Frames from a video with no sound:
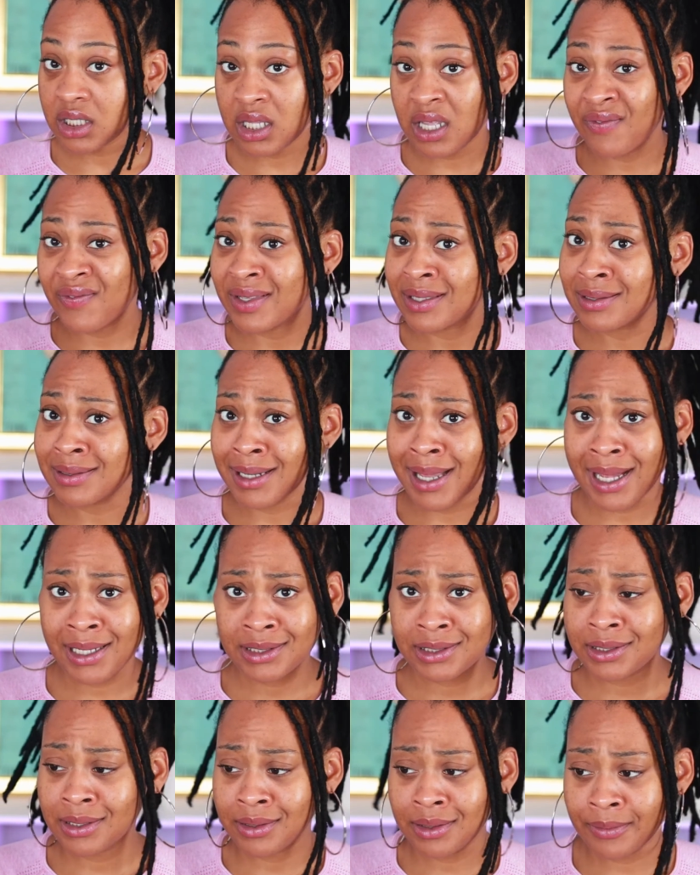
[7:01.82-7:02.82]
stuff is
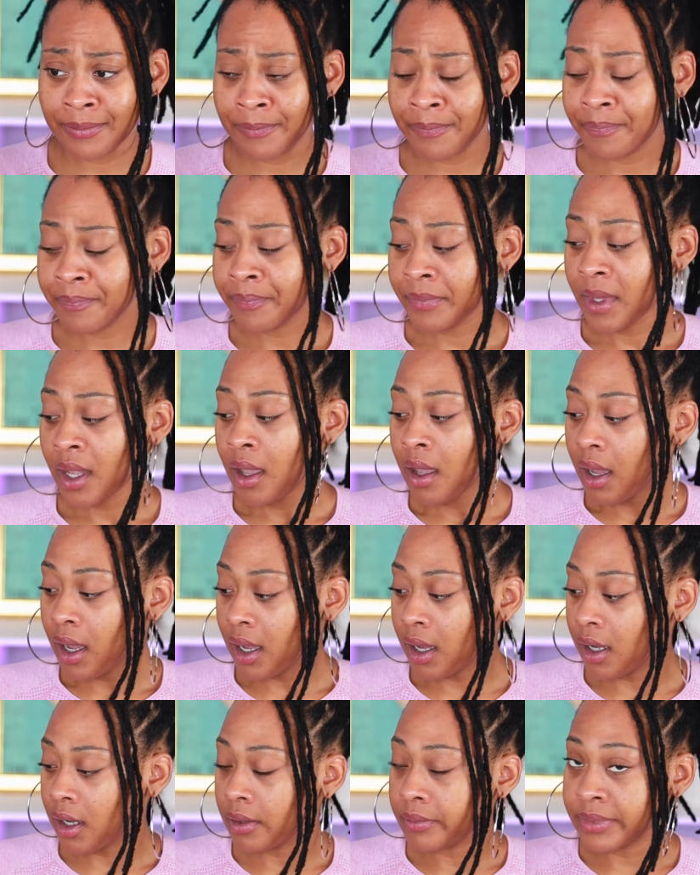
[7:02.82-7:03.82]
not cheap.
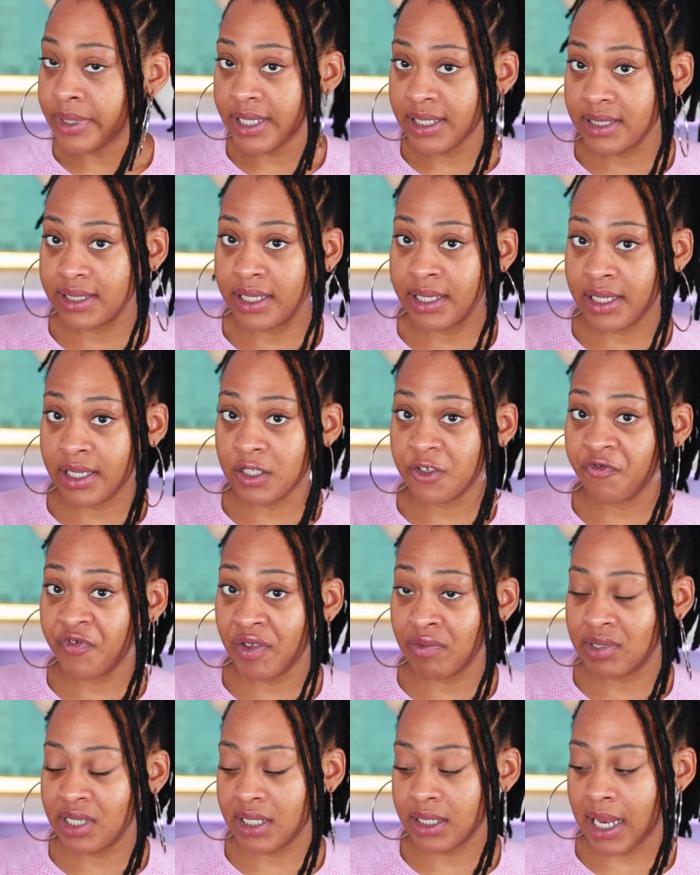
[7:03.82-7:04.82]
This is
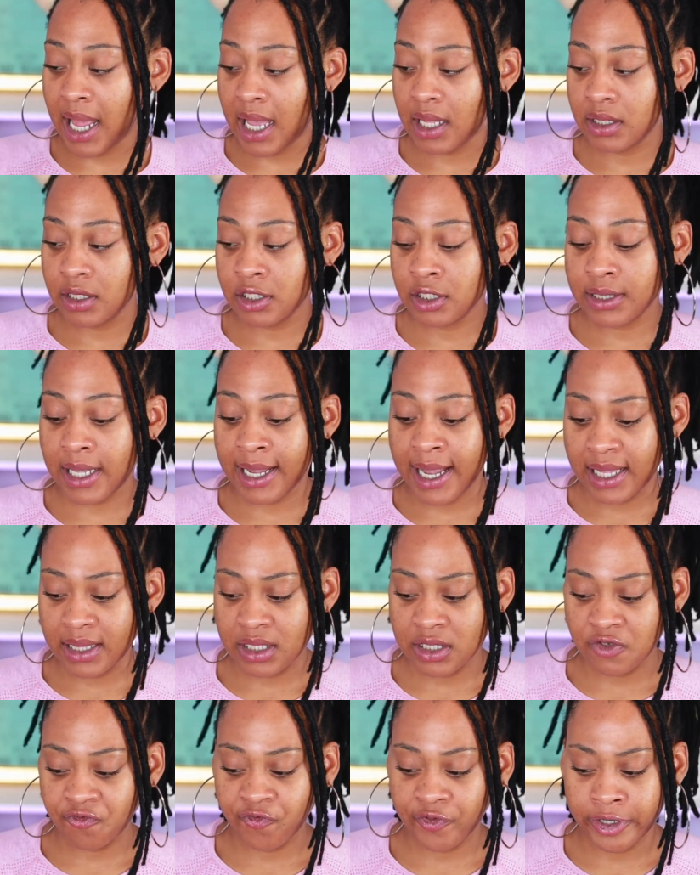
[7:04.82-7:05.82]
$15. I got
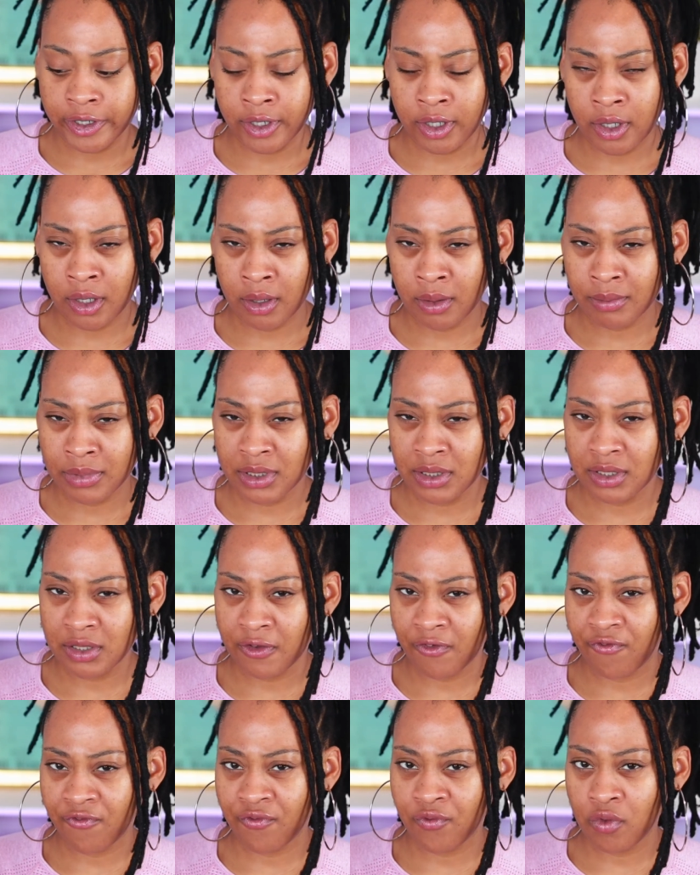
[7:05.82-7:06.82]
this from
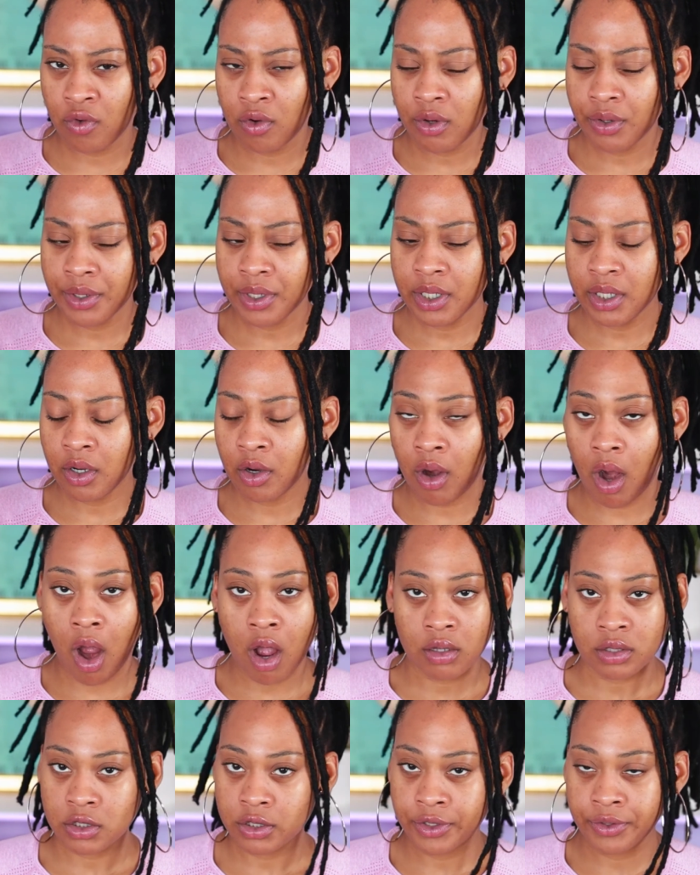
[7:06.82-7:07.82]
Sephora or
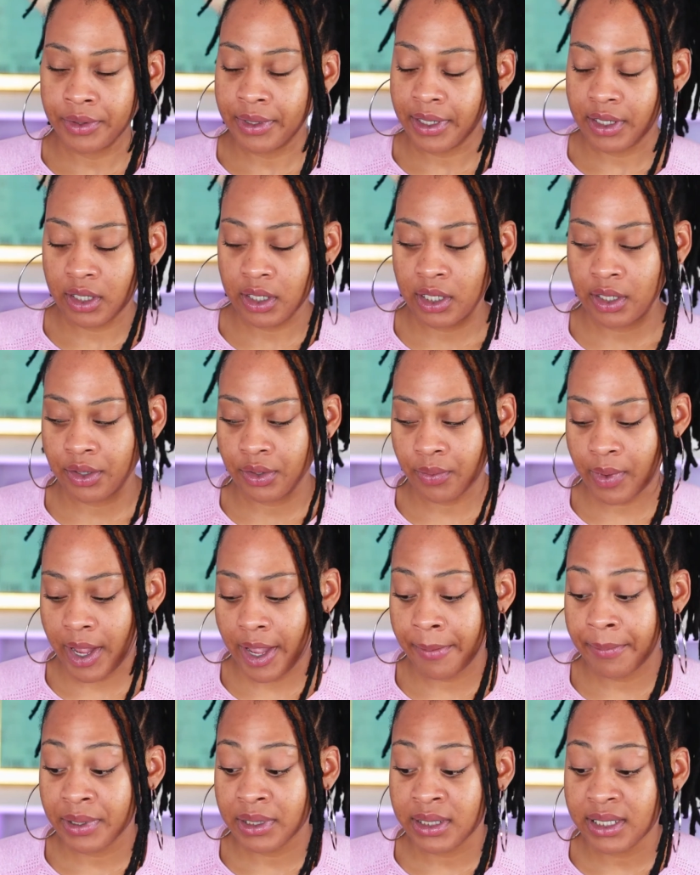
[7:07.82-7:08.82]
Ulta. You can get it either
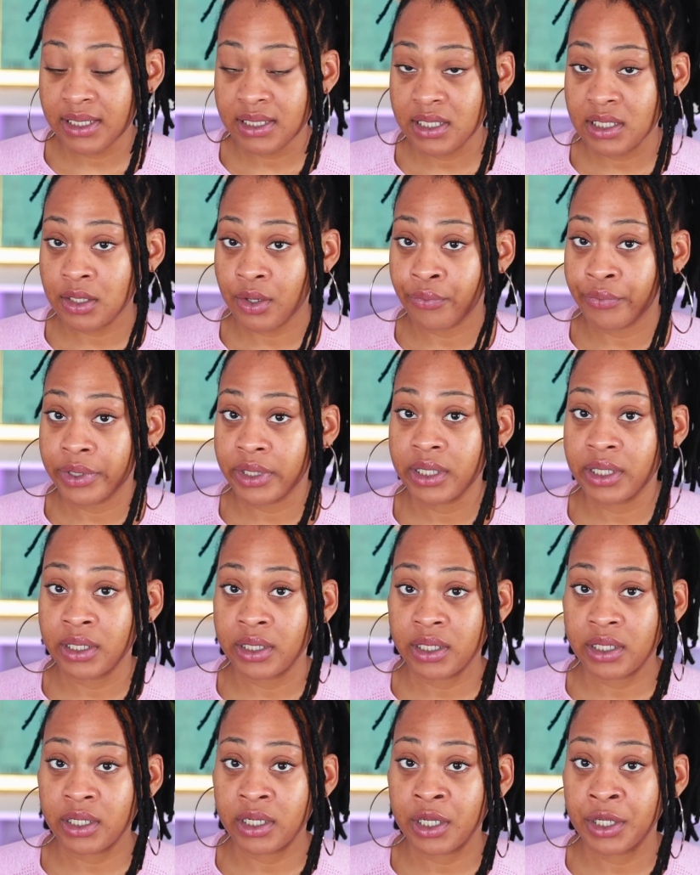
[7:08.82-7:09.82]
way. But this is a really
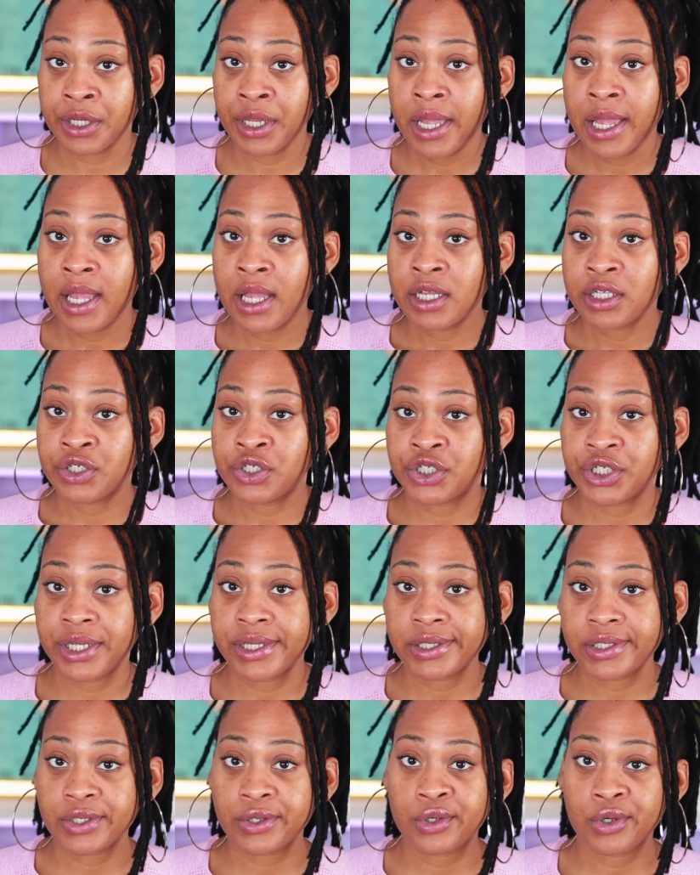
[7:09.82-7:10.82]
good,
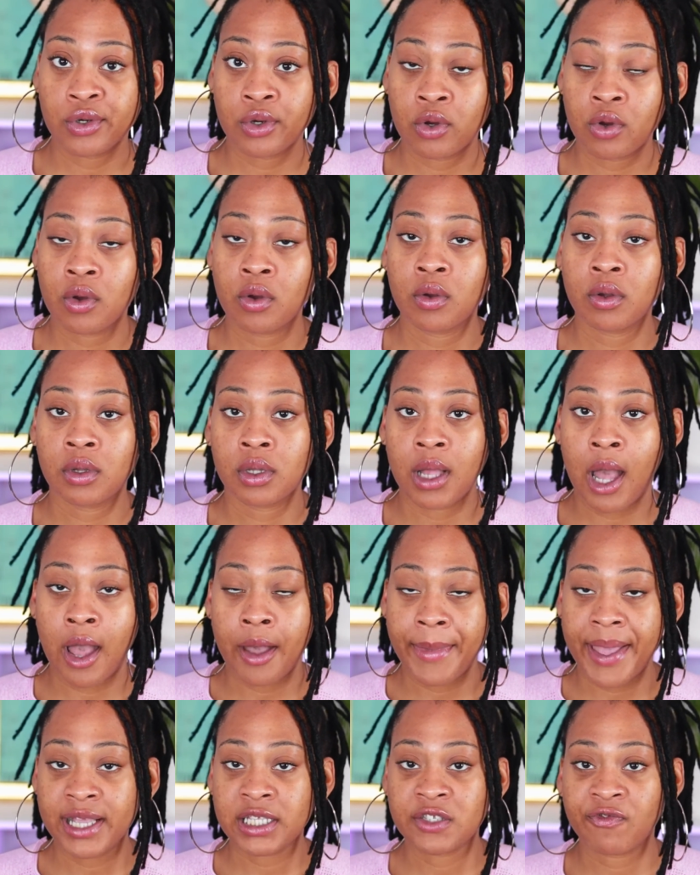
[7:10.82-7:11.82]
gentle
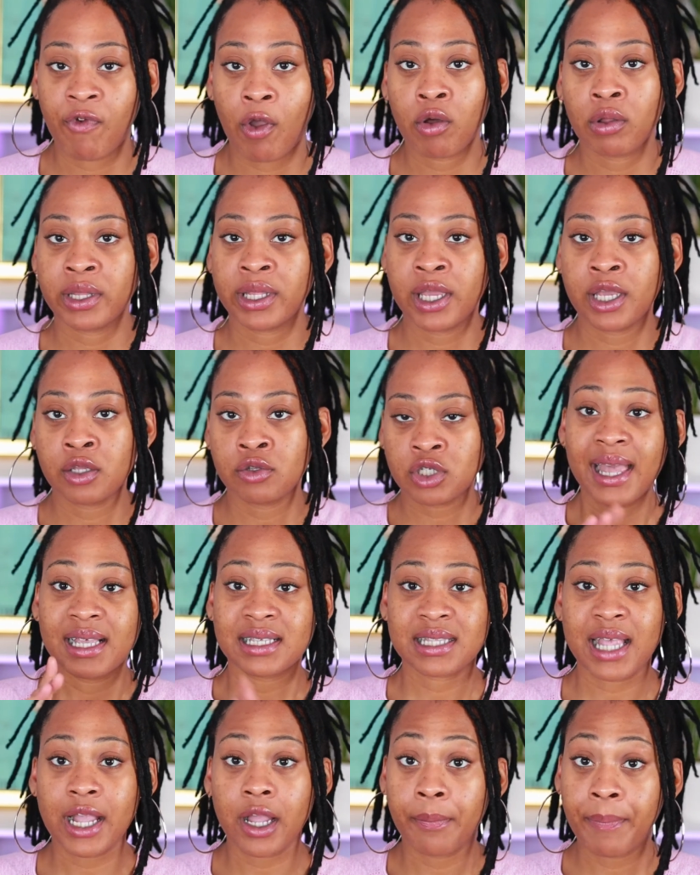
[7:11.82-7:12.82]
exfoliant.
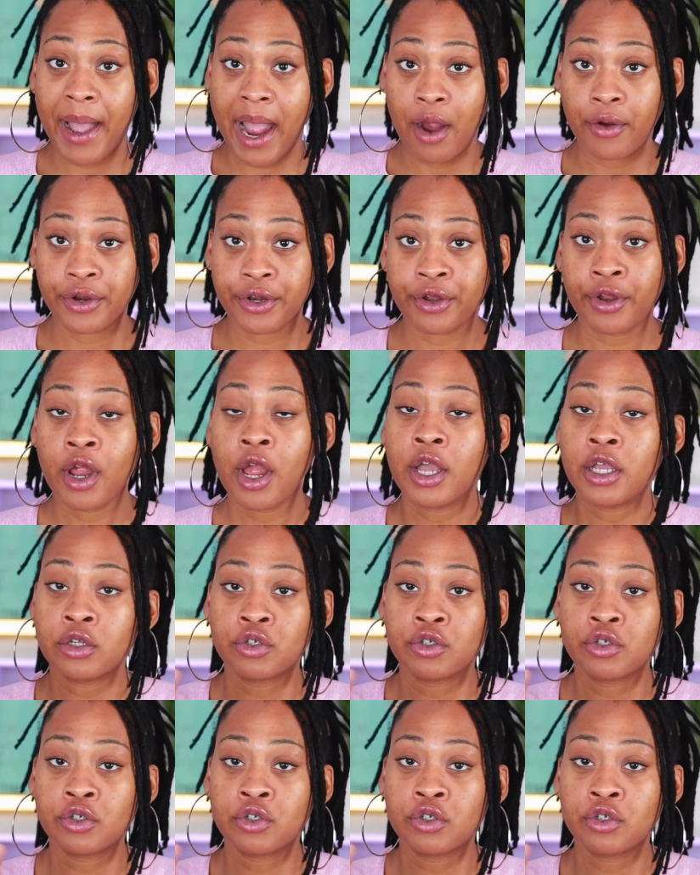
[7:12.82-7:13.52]
It's like a powder.